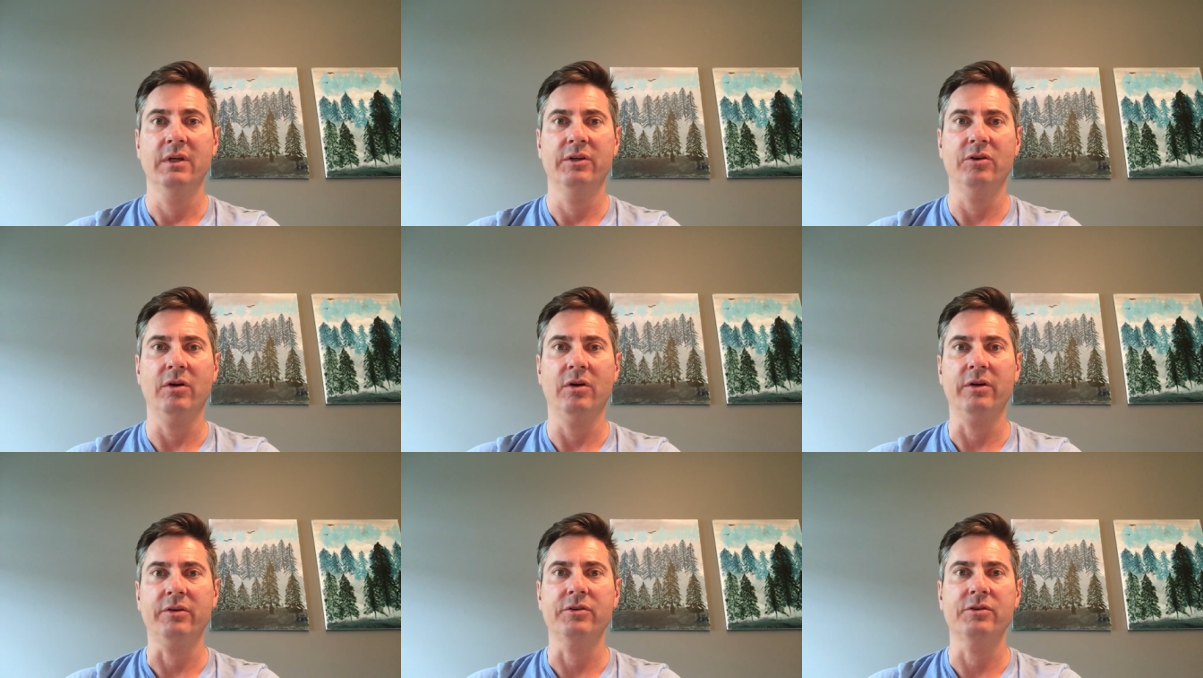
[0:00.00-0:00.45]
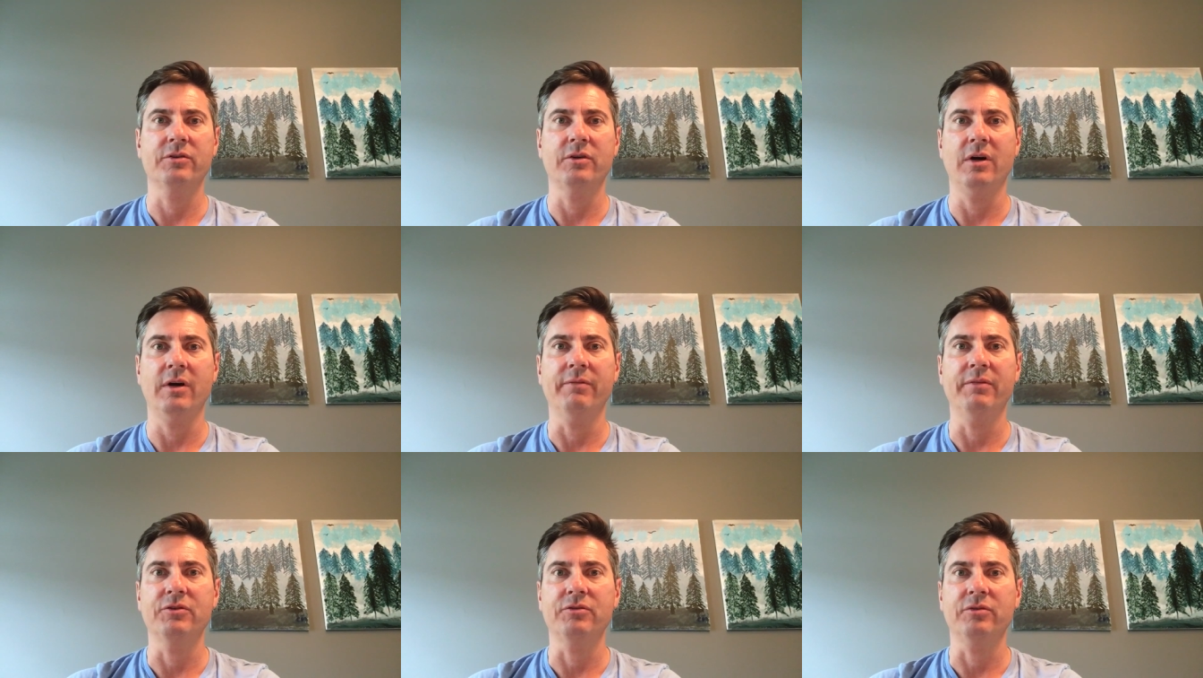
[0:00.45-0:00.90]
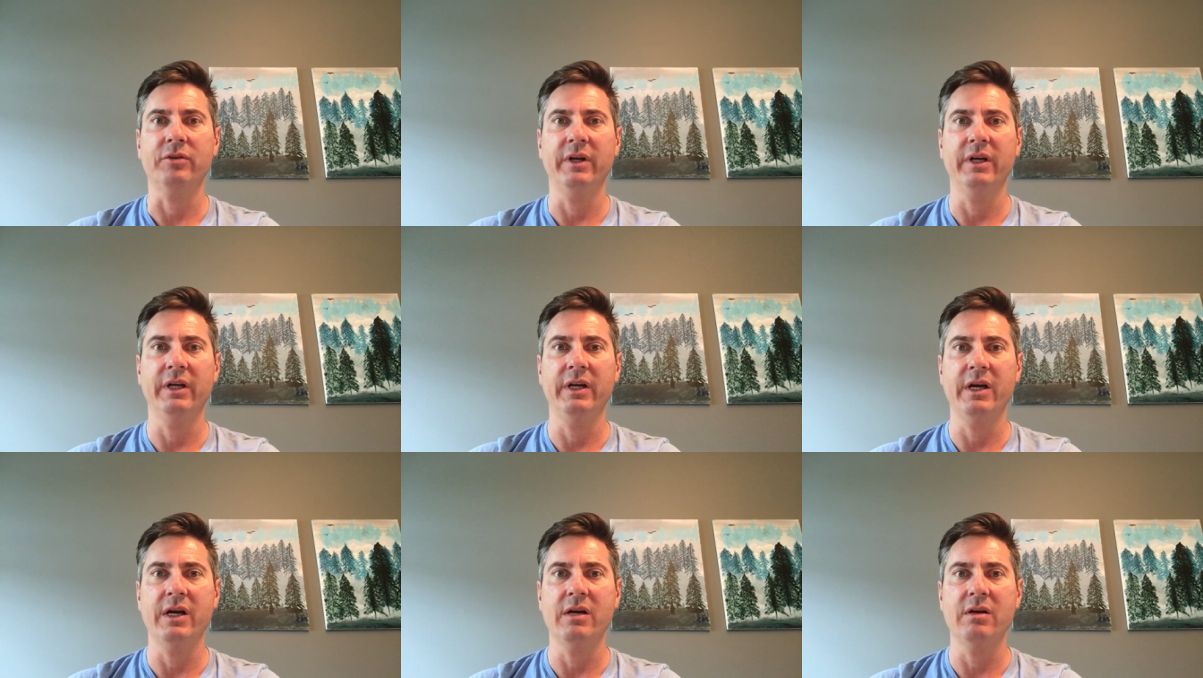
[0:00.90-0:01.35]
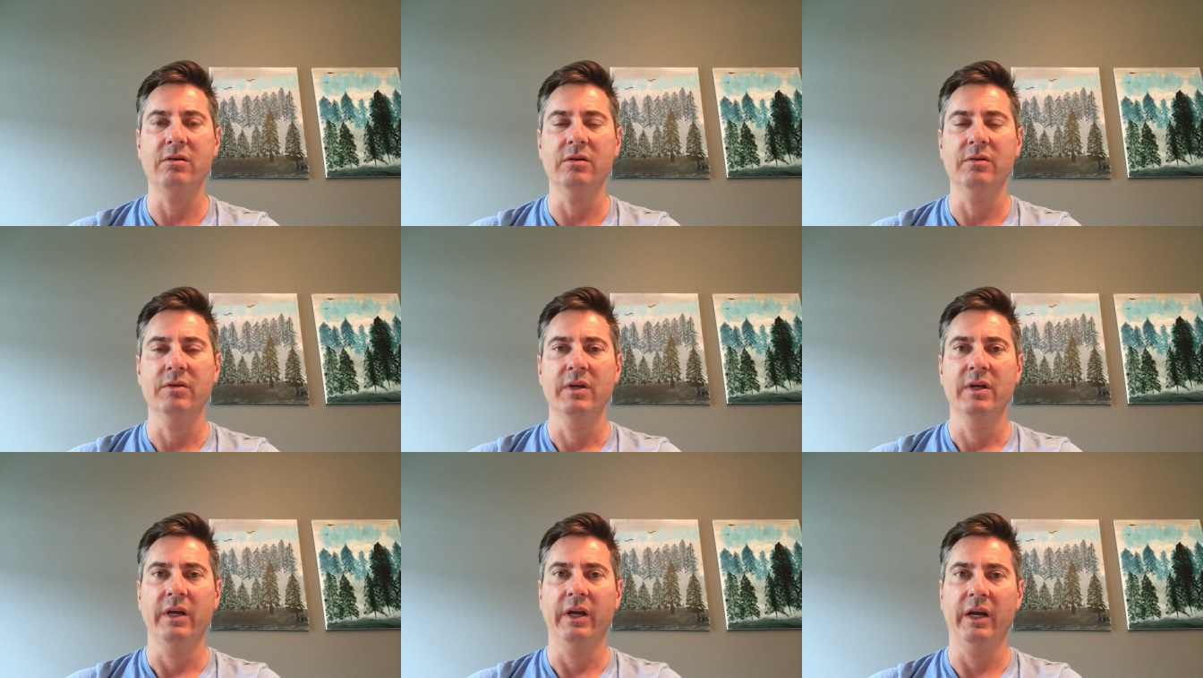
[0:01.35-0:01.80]
doctor's office right
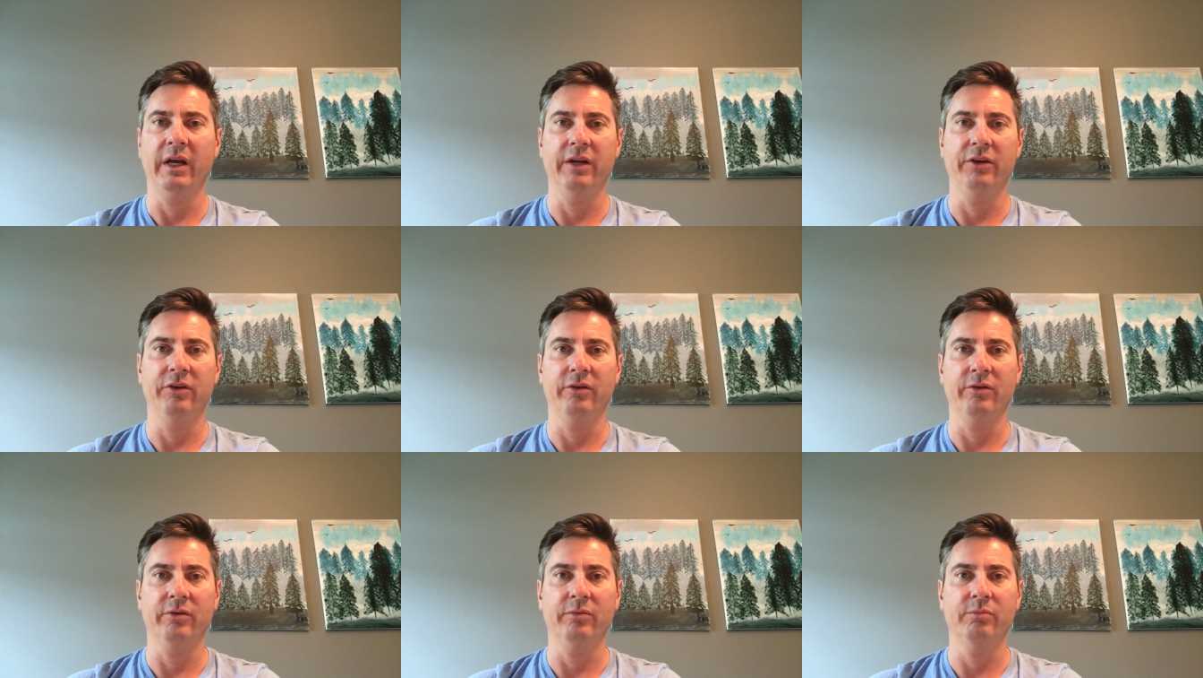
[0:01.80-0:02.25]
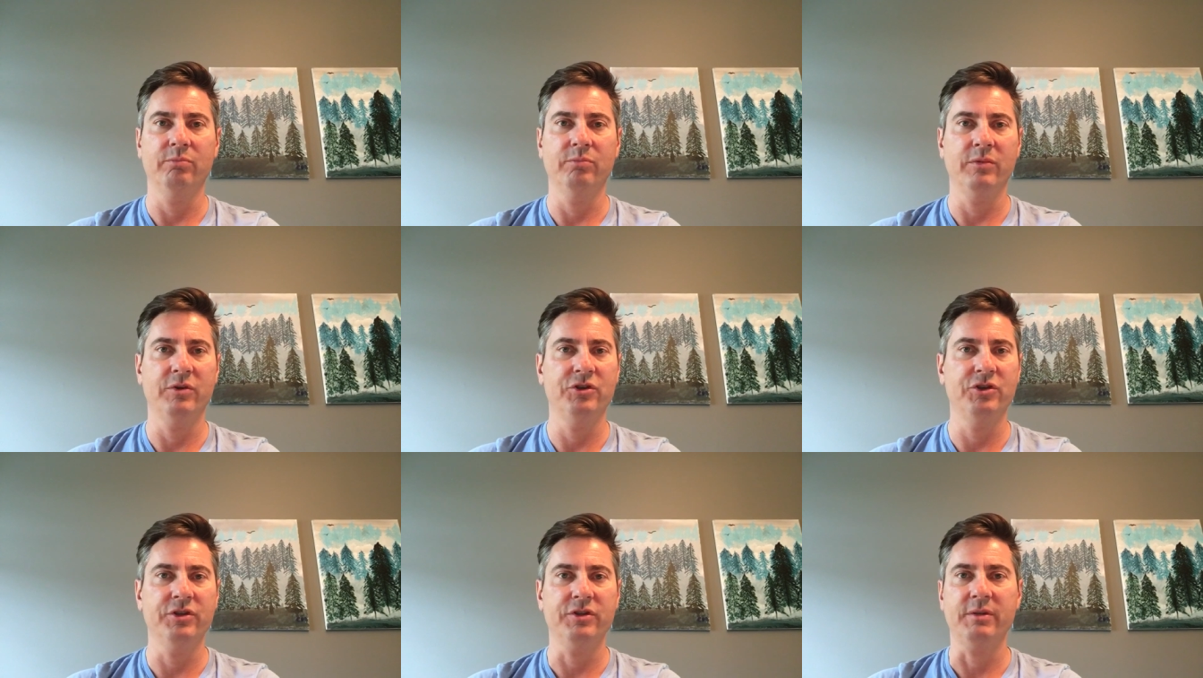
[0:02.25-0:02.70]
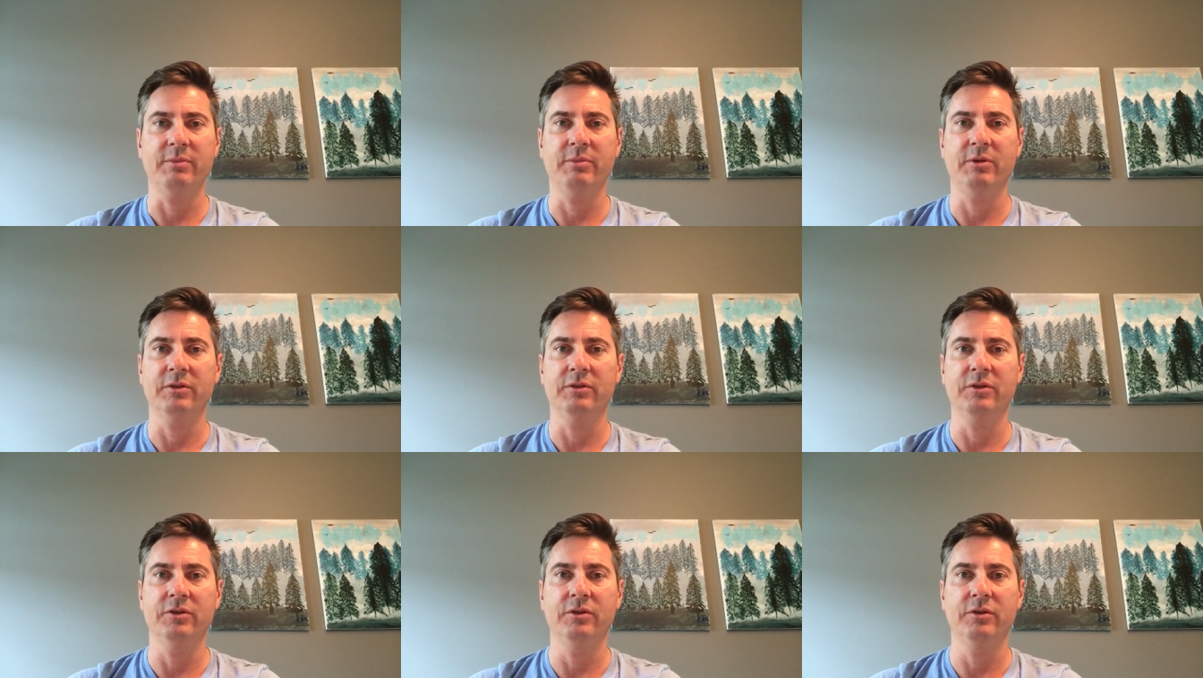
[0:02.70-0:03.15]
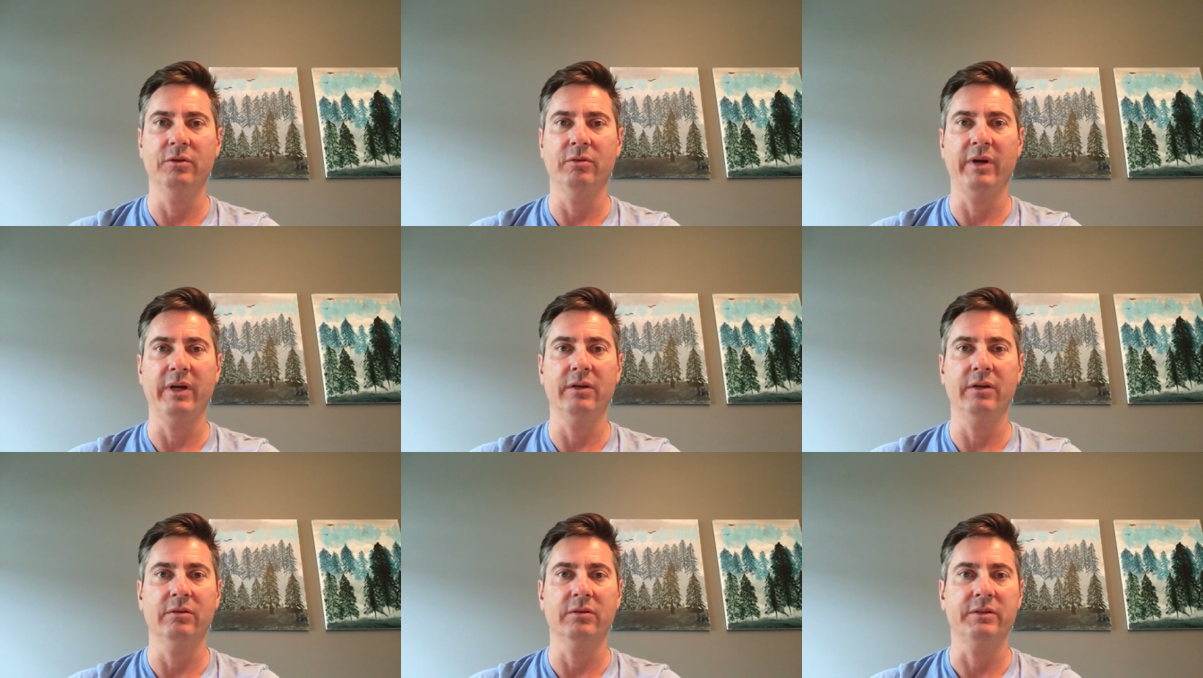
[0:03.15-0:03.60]
now and you're just about to do a
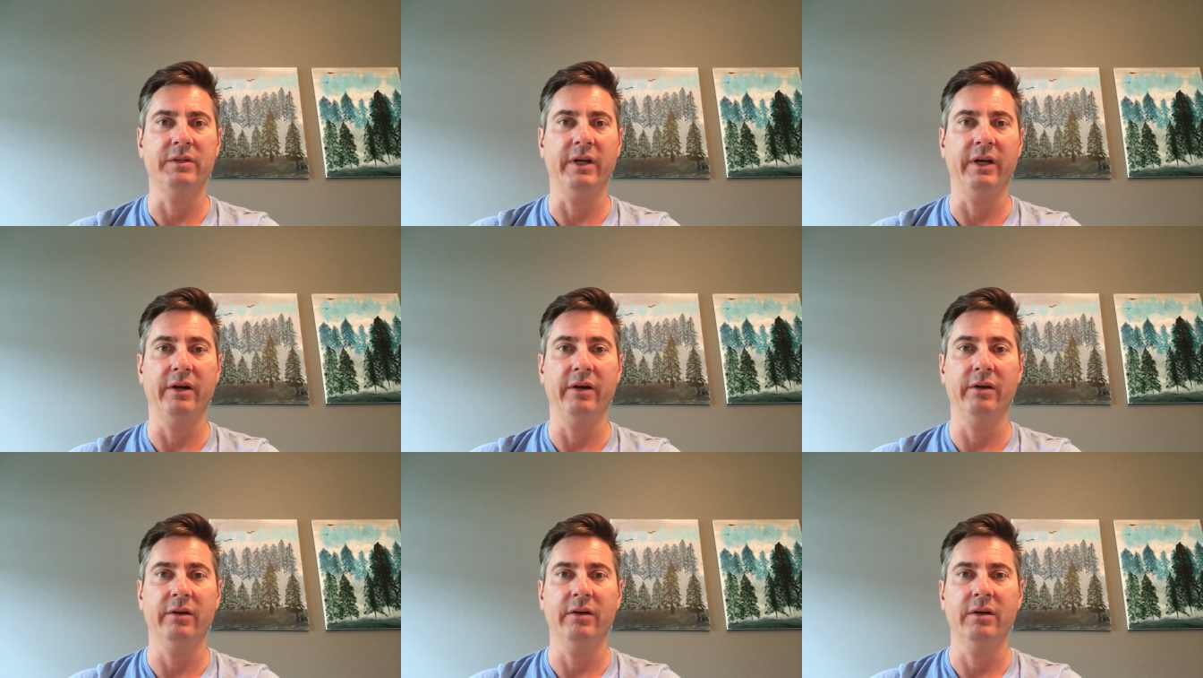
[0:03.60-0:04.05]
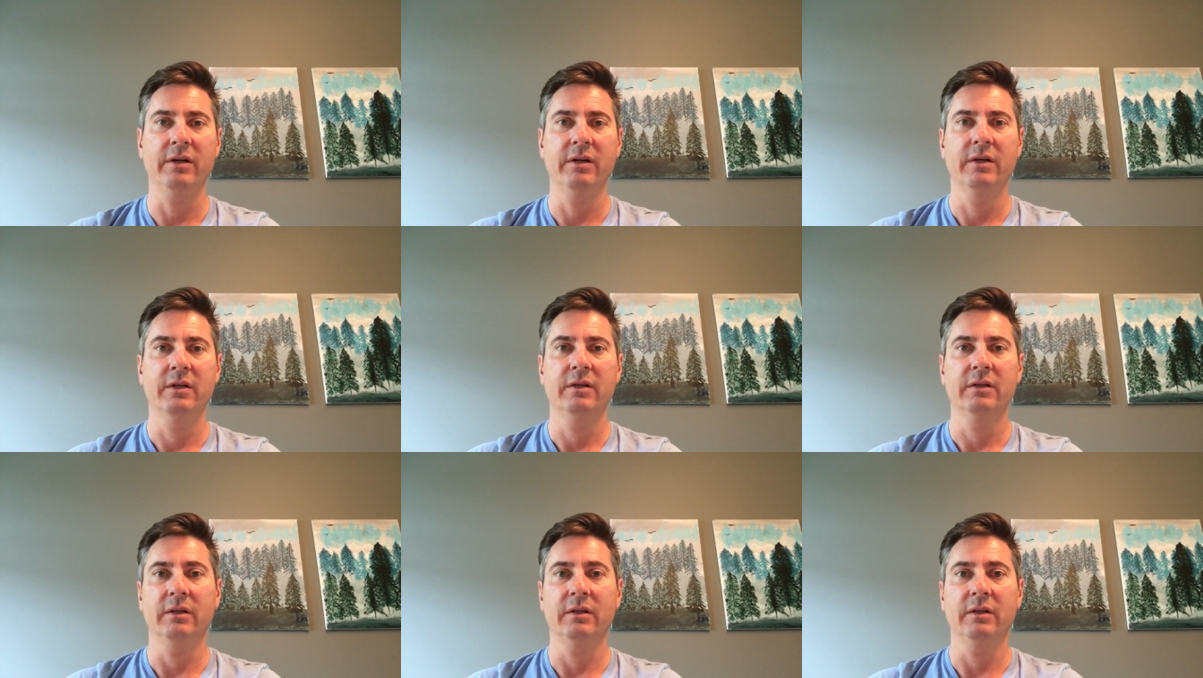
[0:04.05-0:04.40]
retinal tear